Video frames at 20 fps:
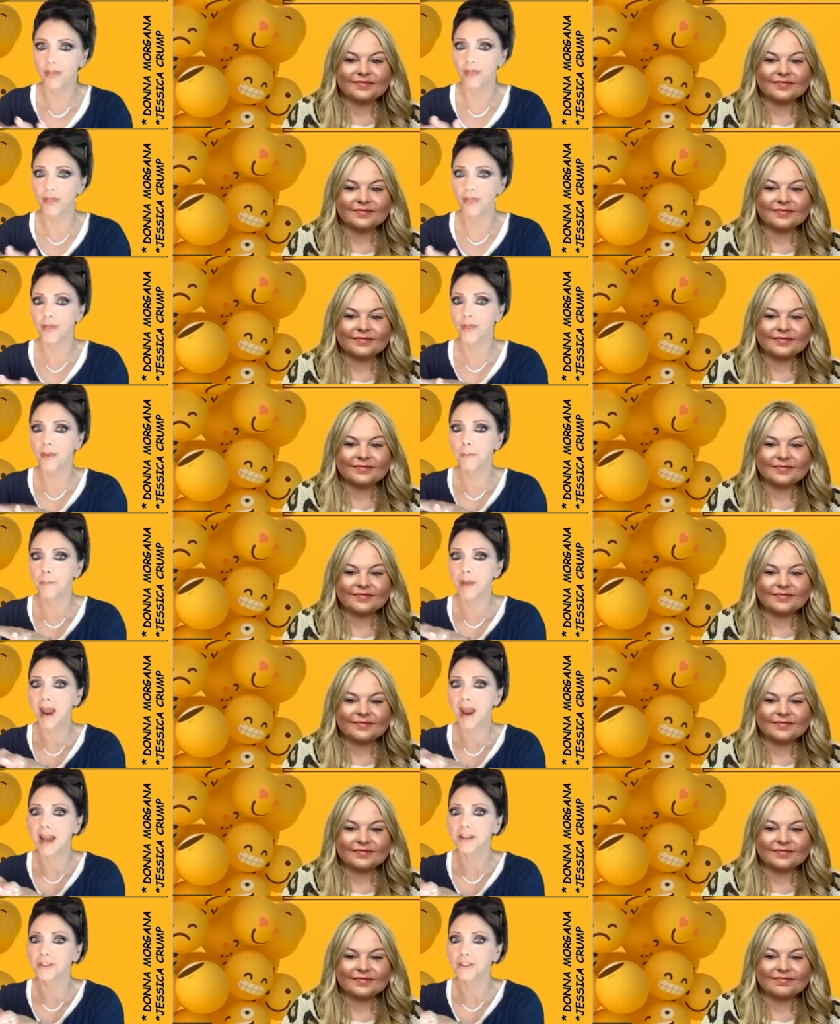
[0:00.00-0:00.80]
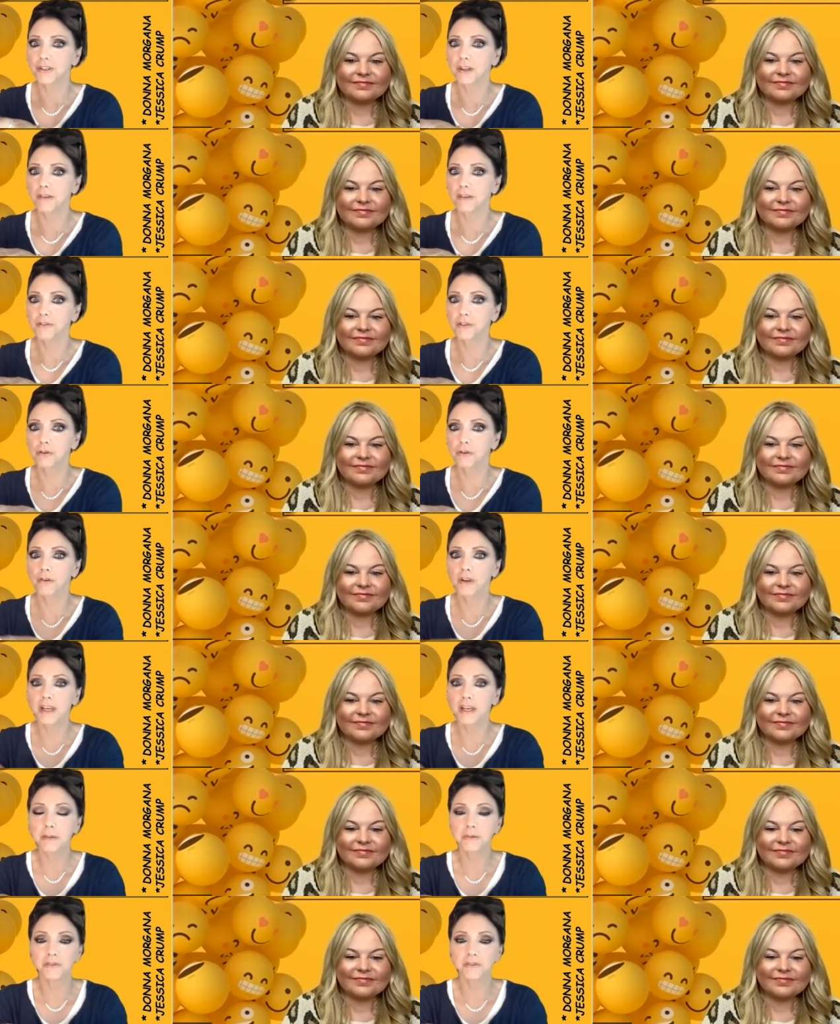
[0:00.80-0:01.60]
Speaker 1: the bad stuff
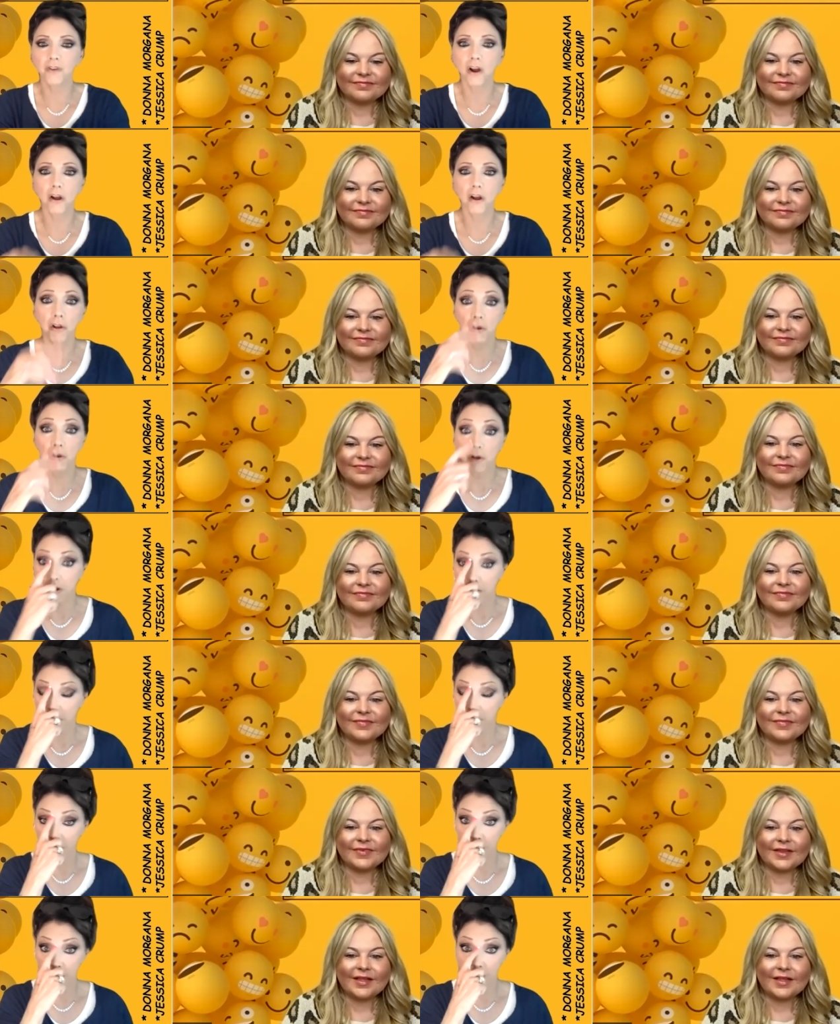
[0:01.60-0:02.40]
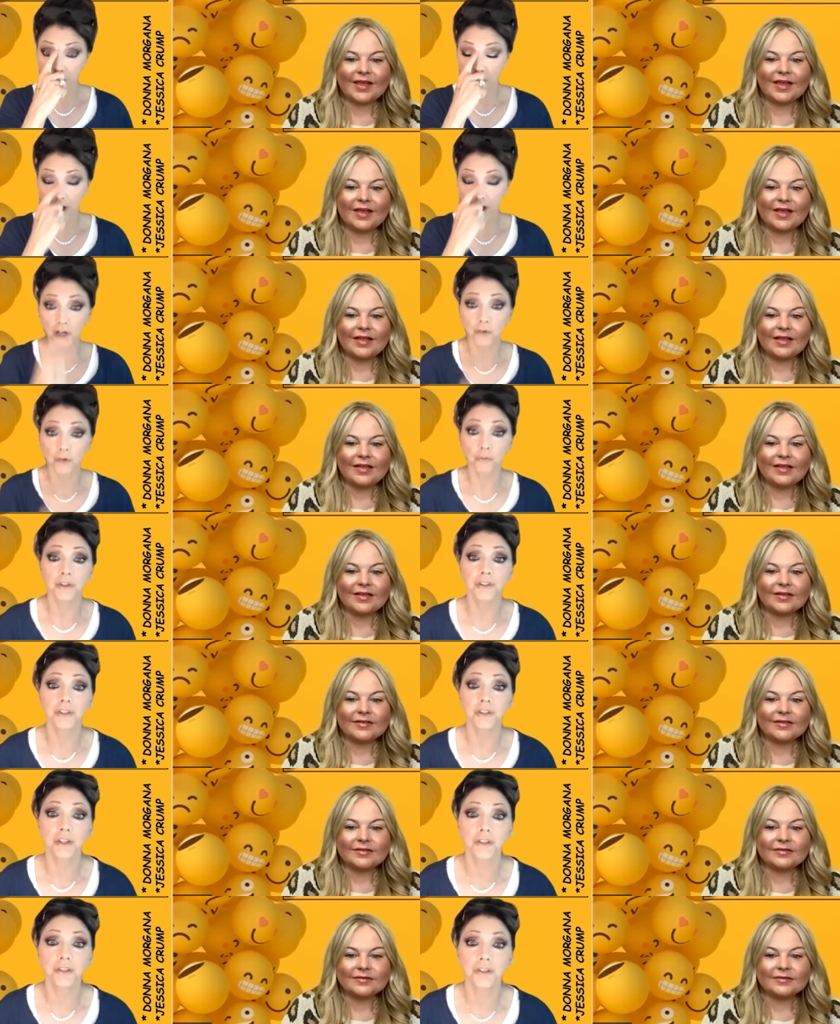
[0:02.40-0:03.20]
still keeps falling, and they're trying to
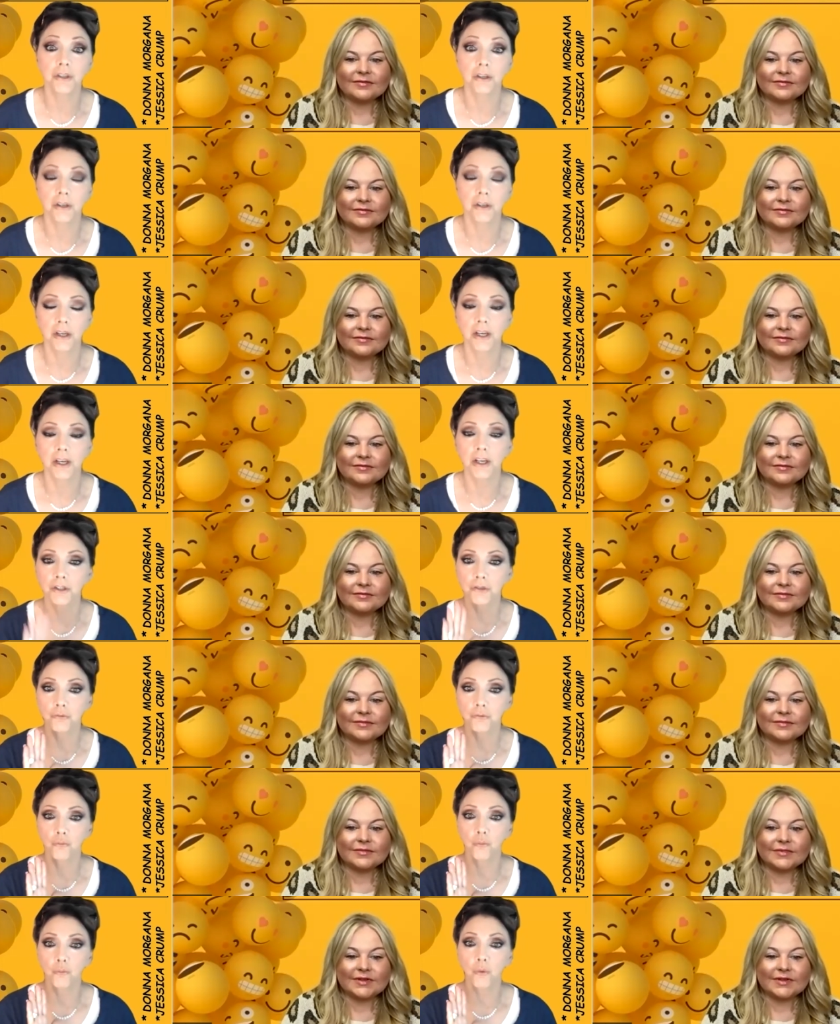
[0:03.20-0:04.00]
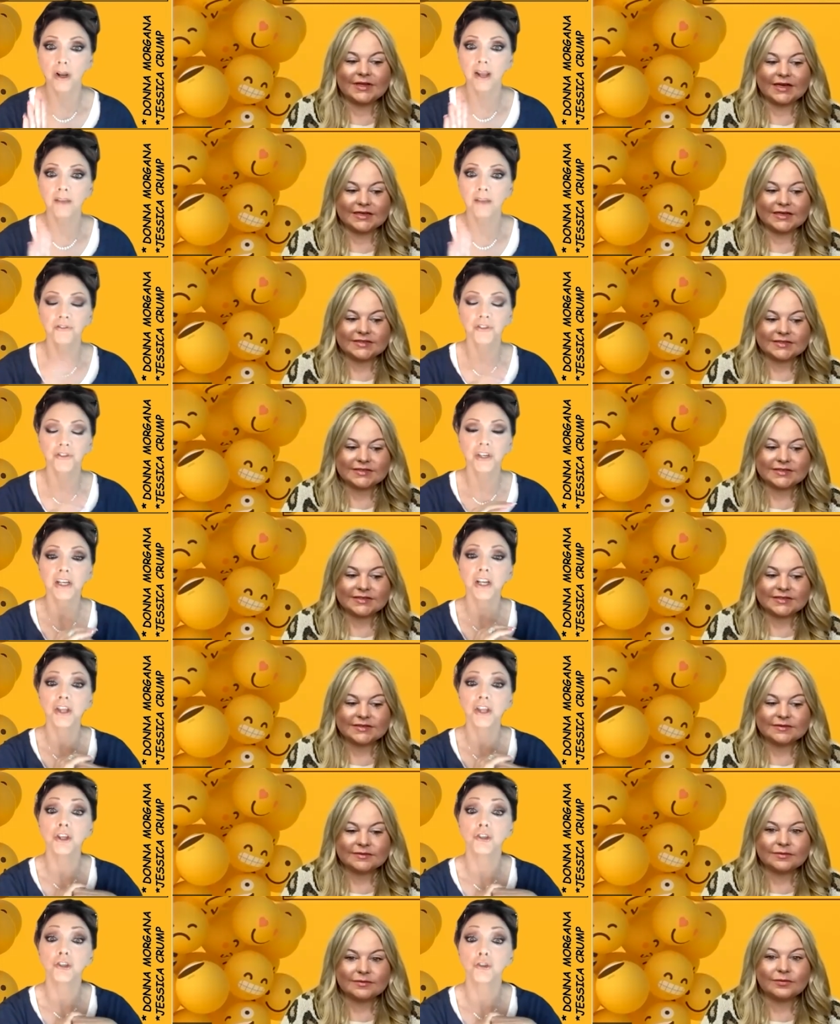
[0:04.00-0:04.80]
resist it is what yes. I've
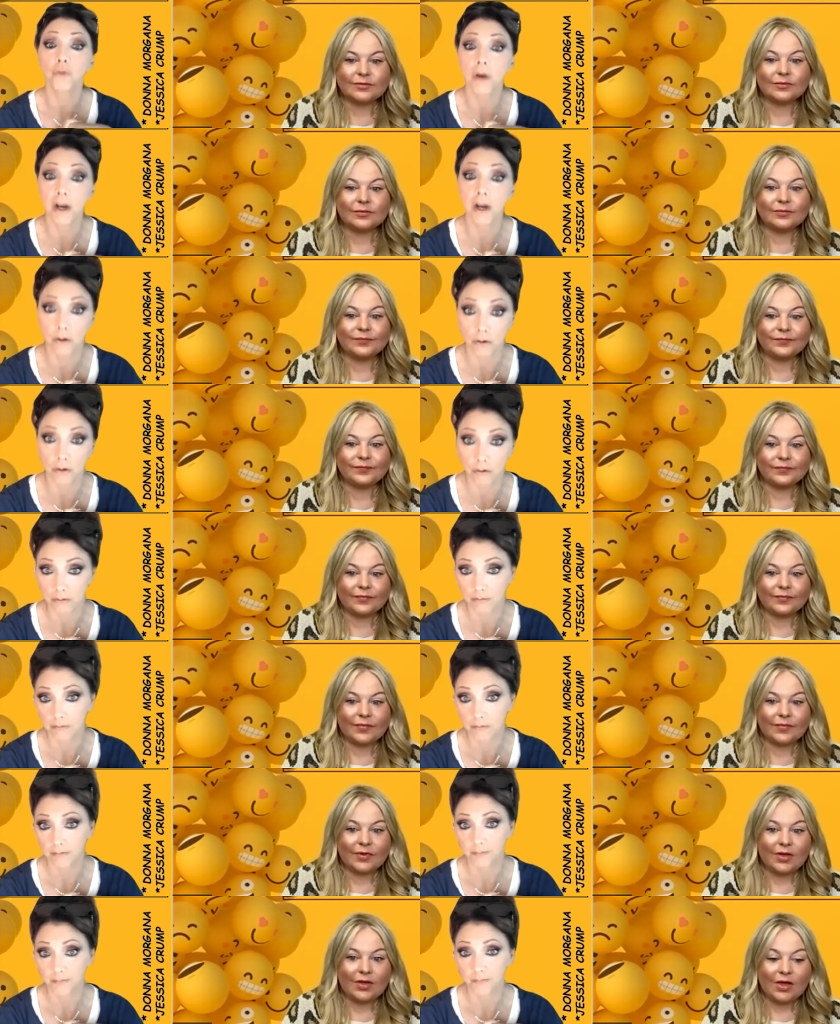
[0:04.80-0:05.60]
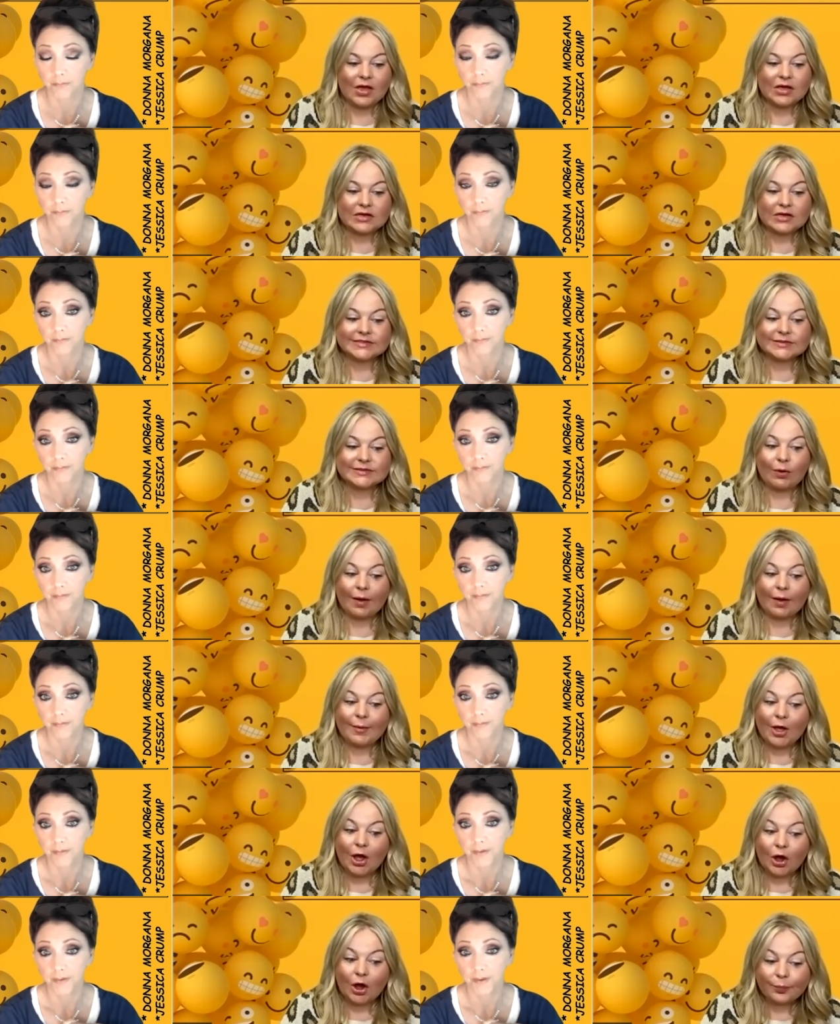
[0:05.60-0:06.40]
seen in the trailer.
Speaker 2: So
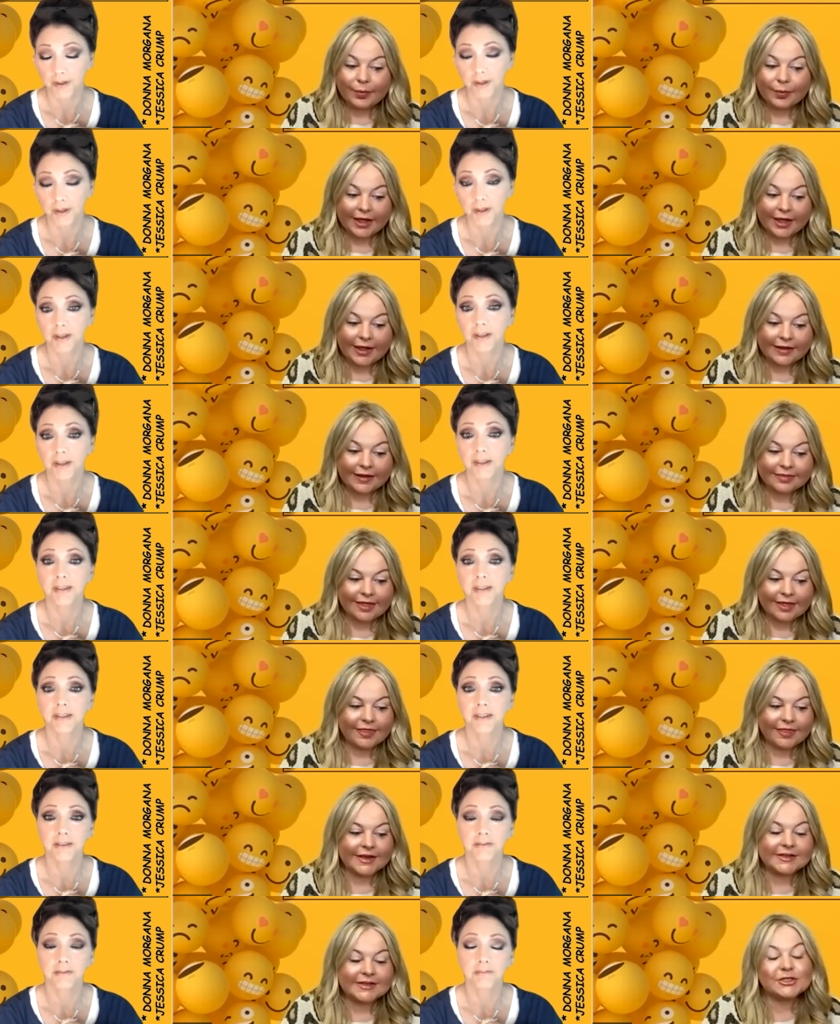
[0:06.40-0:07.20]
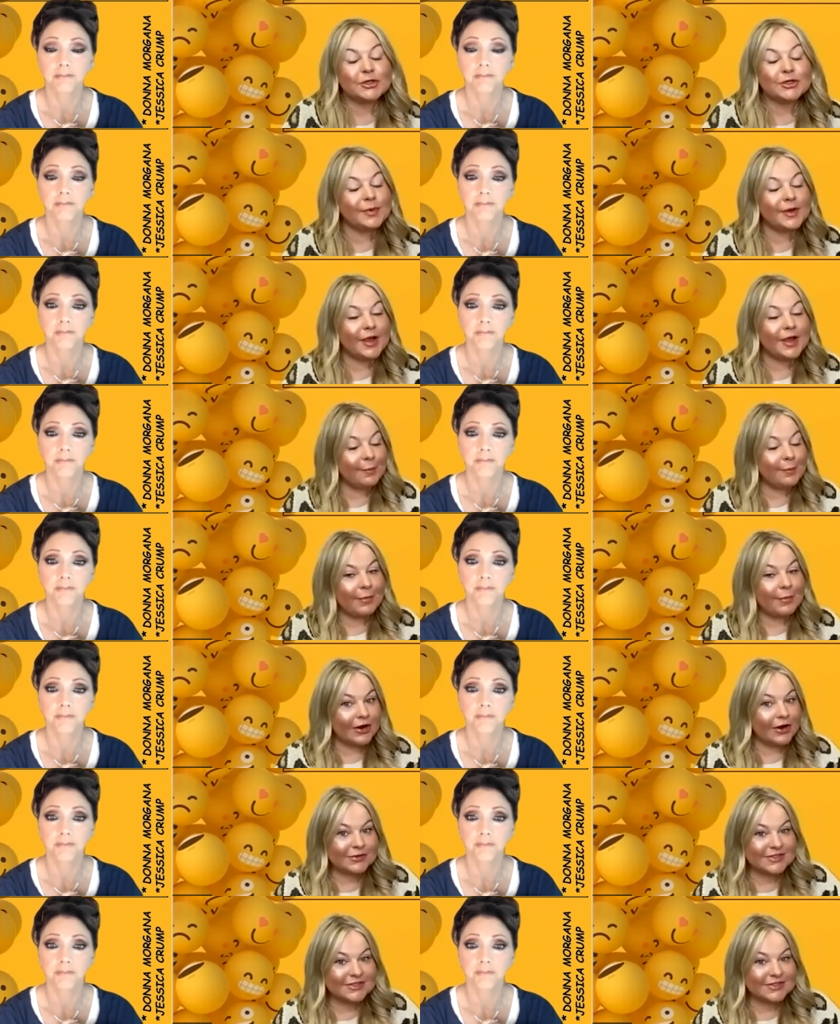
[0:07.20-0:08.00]
I'm hoping that they do become model